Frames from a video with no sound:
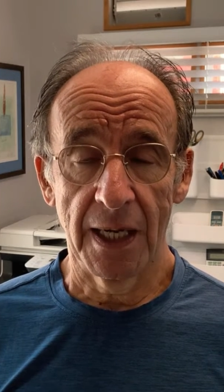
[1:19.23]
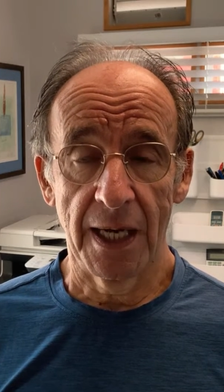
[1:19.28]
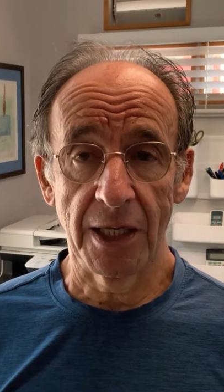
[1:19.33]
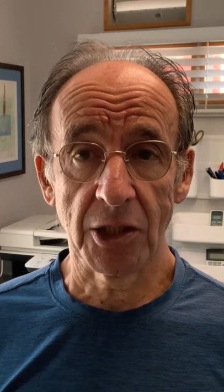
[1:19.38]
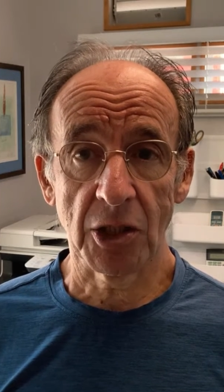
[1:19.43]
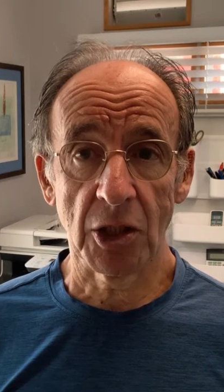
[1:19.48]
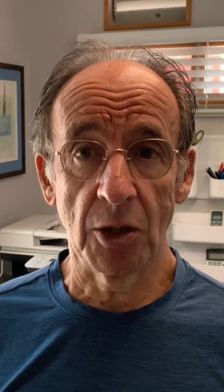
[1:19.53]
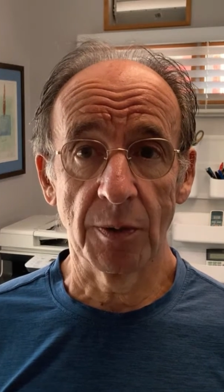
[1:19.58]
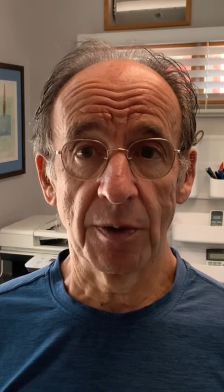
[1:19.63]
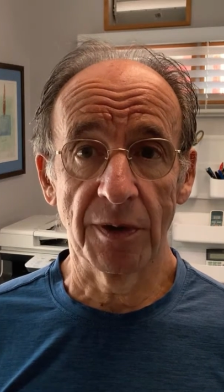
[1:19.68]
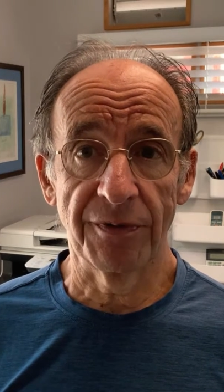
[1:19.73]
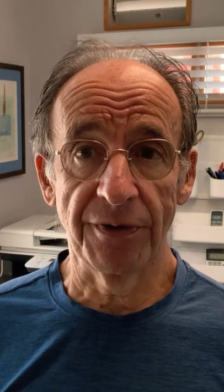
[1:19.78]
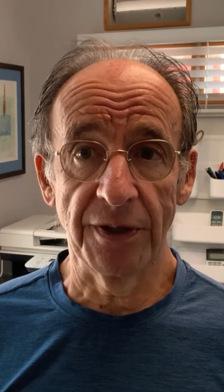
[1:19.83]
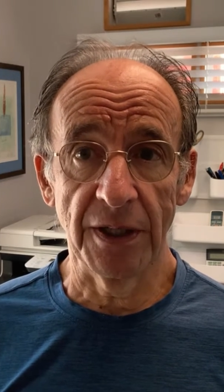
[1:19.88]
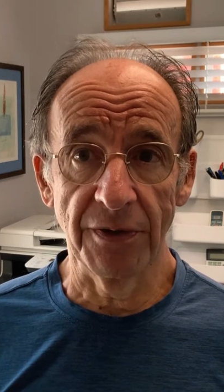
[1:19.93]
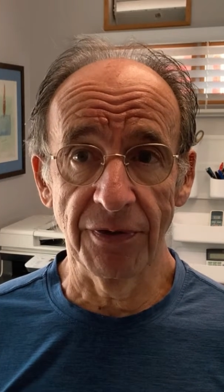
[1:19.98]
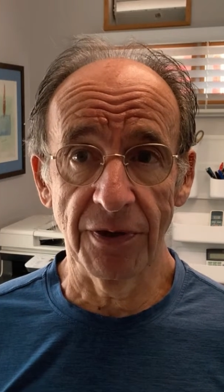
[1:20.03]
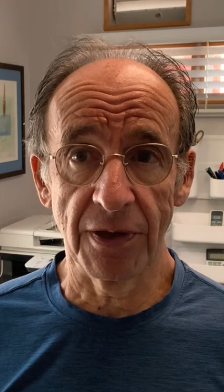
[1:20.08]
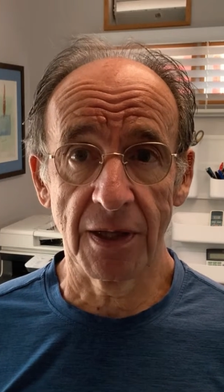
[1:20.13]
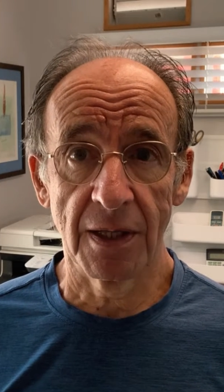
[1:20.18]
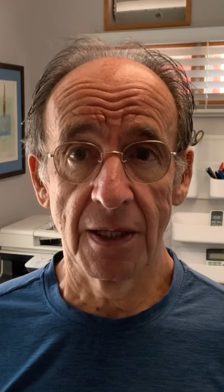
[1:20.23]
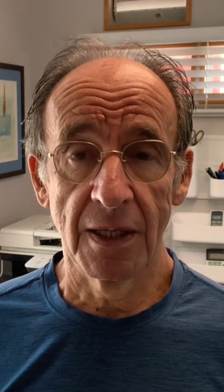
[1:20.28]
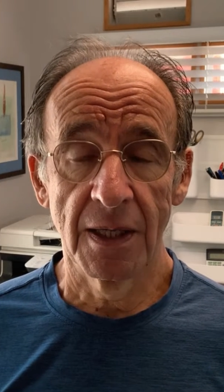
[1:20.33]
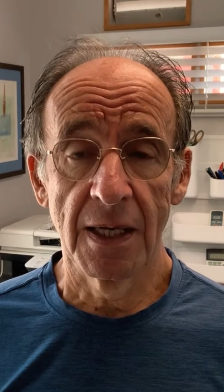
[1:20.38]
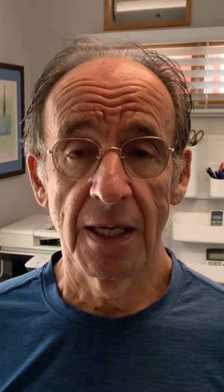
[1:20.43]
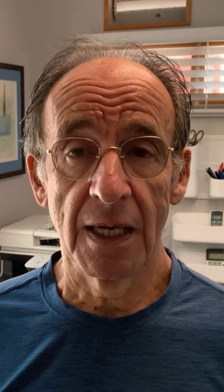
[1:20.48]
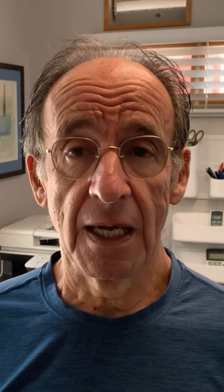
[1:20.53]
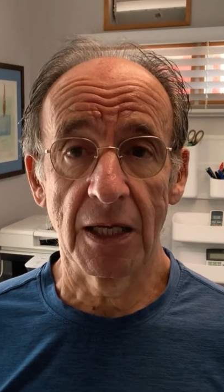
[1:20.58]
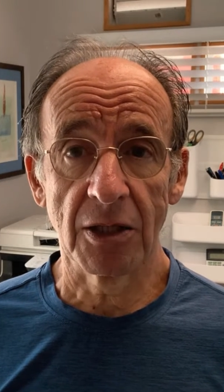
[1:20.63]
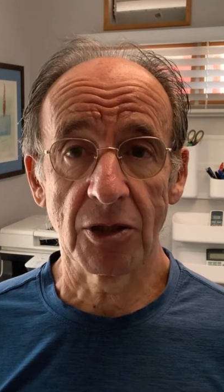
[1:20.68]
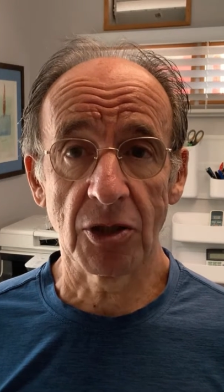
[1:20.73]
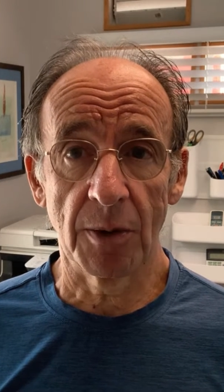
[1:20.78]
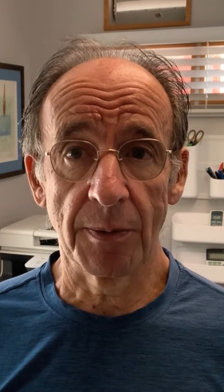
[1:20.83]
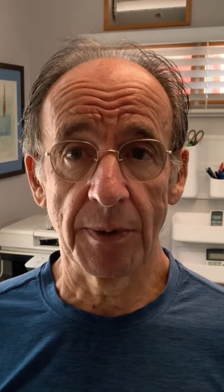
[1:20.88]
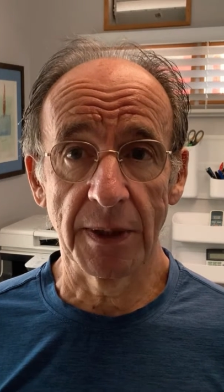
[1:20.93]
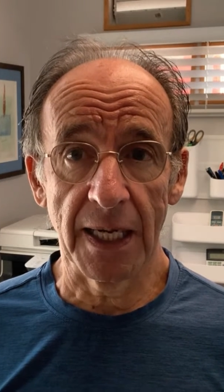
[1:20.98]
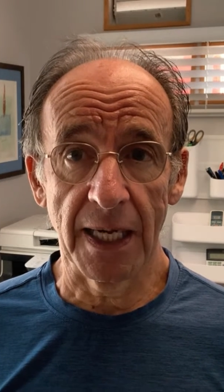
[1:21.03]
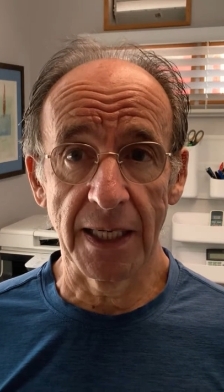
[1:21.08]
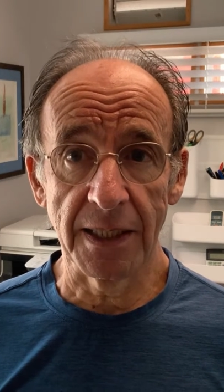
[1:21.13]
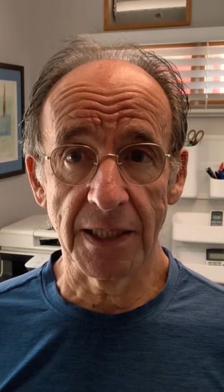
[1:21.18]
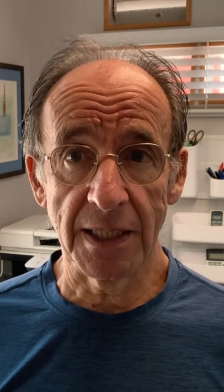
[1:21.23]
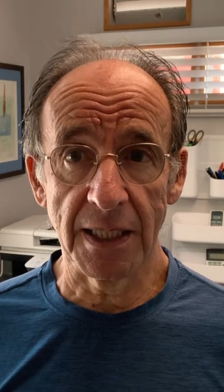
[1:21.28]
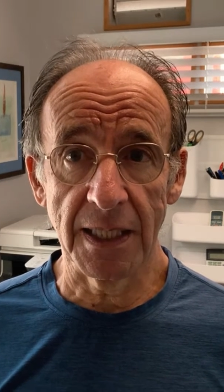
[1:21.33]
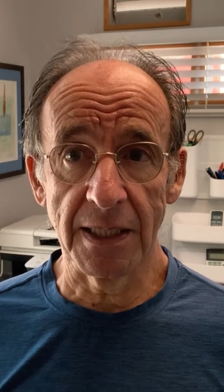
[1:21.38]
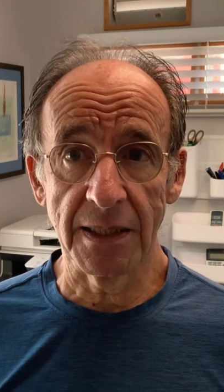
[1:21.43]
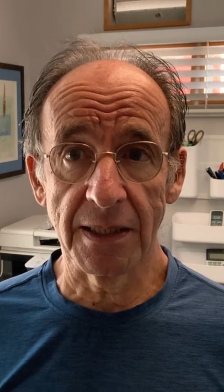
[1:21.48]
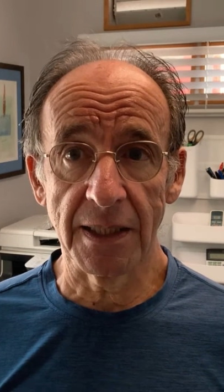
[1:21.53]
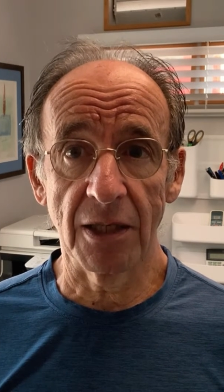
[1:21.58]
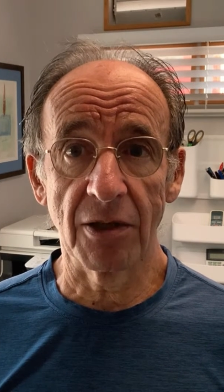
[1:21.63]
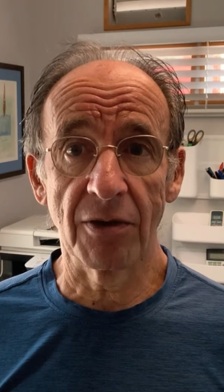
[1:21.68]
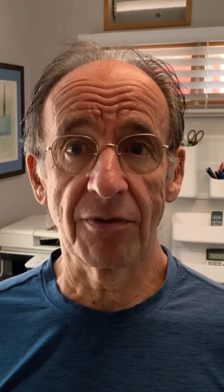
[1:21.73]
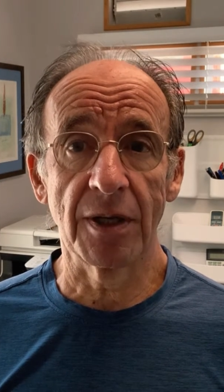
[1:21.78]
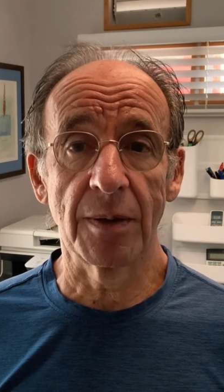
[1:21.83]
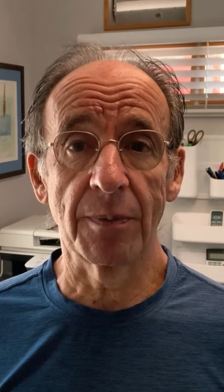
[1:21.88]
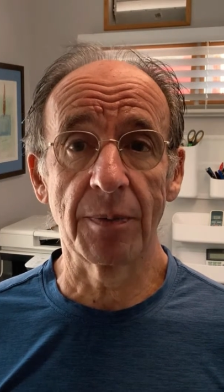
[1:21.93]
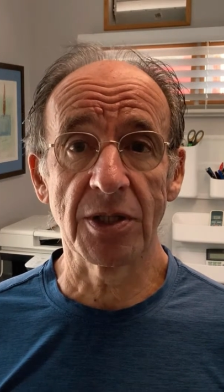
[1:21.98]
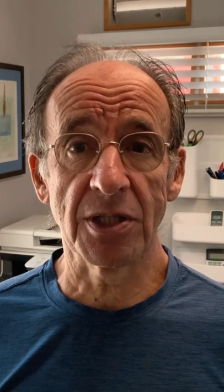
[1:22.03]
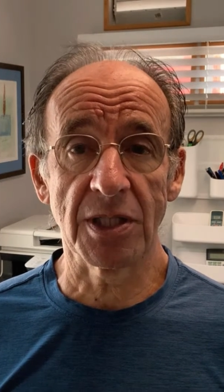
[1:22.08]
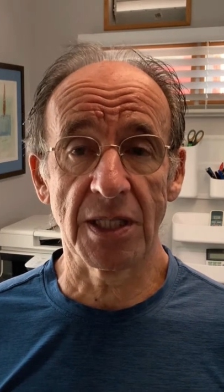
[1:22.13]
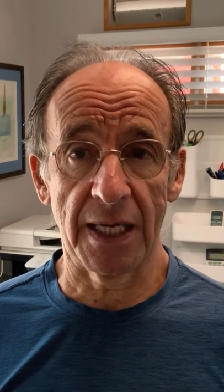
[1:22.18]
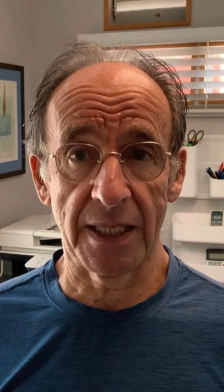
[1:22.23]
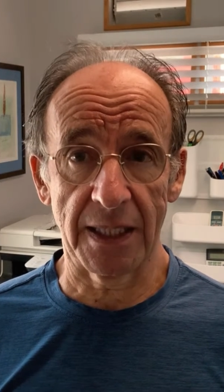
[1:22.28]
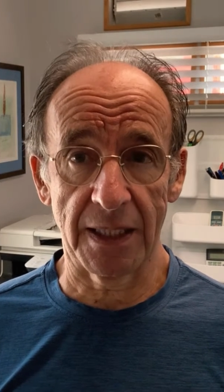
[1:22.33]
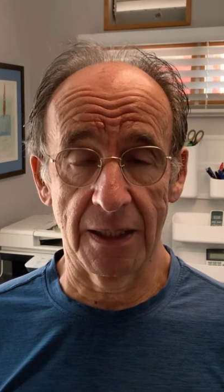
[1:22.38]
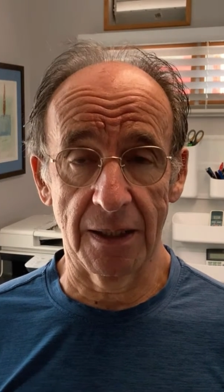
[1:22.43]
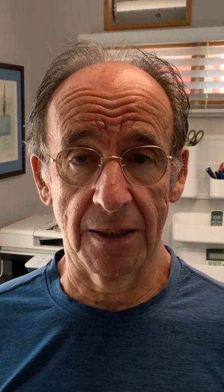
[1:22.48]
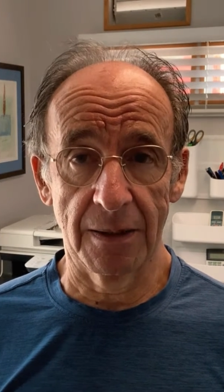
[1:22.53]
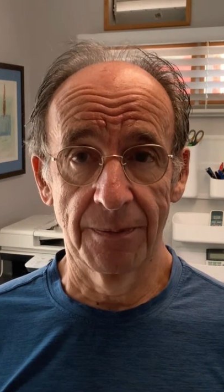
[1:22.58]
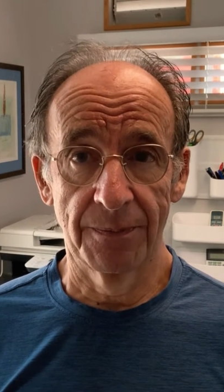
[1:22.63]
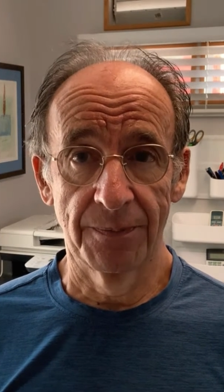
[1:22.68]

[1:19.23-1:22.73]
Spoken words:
October 5th, October 19th, and November 2nd.